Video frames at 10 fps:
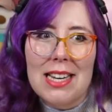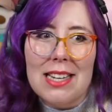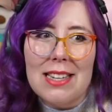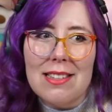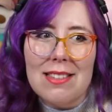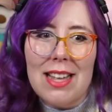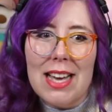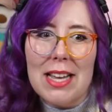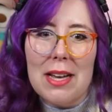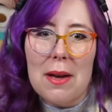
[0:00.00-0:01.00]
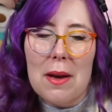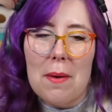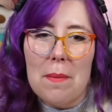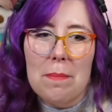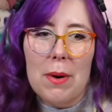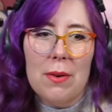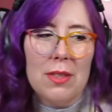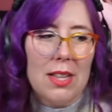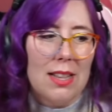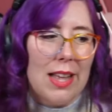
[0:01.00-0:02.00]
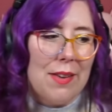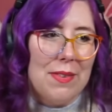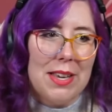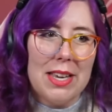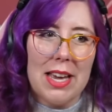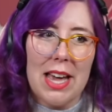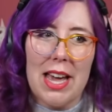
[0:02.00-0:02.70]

Cause like both Levy